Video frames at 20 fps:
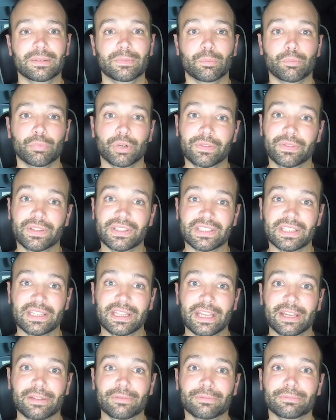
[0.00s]
Previous to
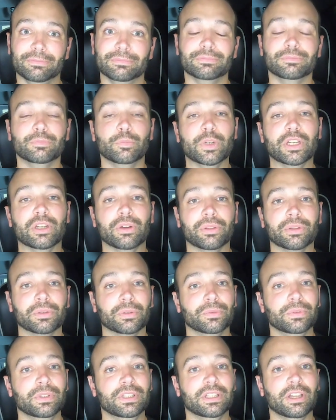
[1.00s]
that, we go
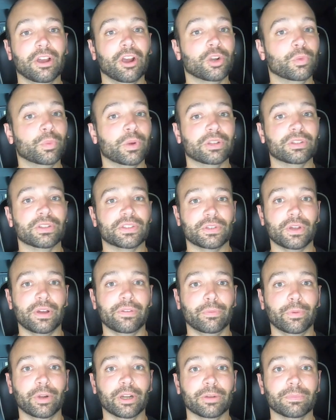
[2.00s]
through the hardware and the
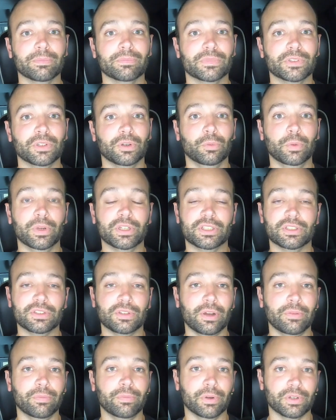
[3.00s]
software. So which
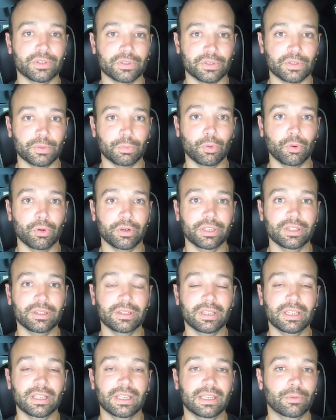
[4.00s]
softwares are supported,
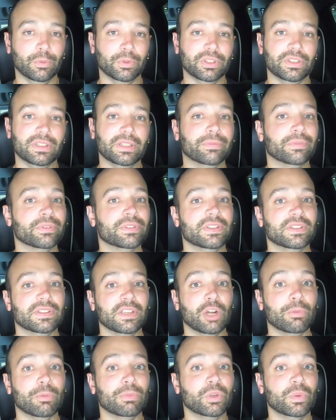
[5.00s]
what the differences
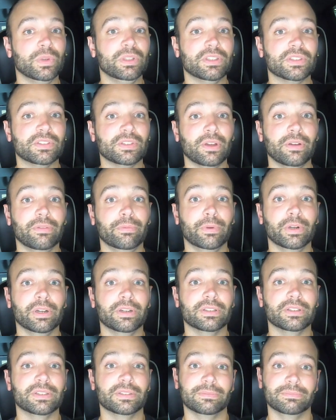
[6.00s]
are between the
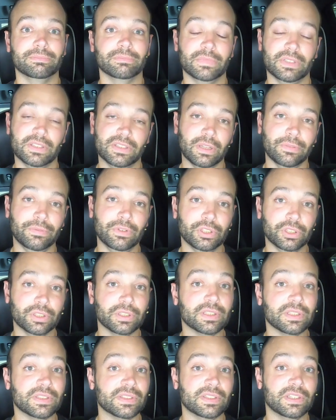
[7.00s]
softwares, stuff you
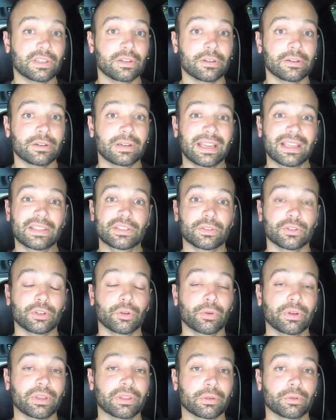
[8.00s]
should consider as you're
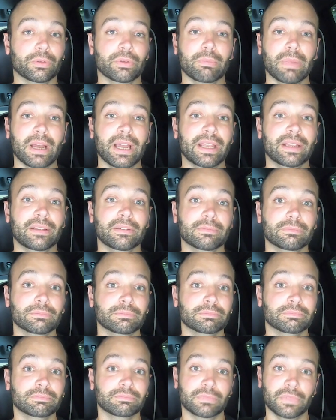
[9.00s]
going through and buying
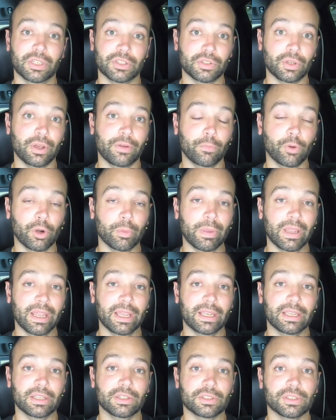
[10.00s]
a software
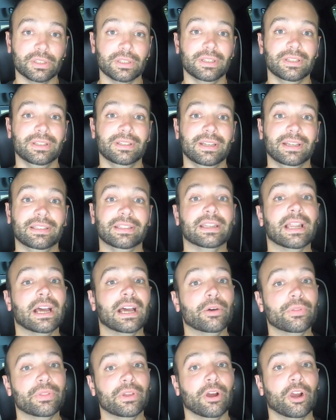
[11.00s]
package, and then
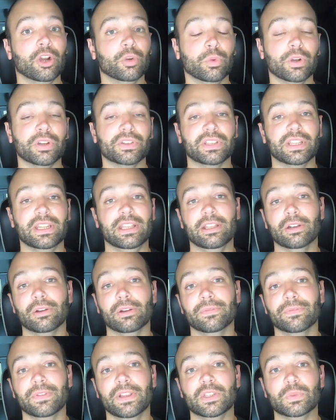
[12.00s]
how the hardware is going to
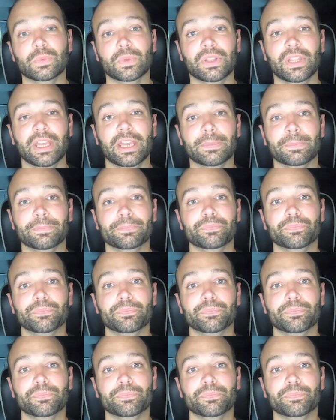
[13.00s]
interface with that.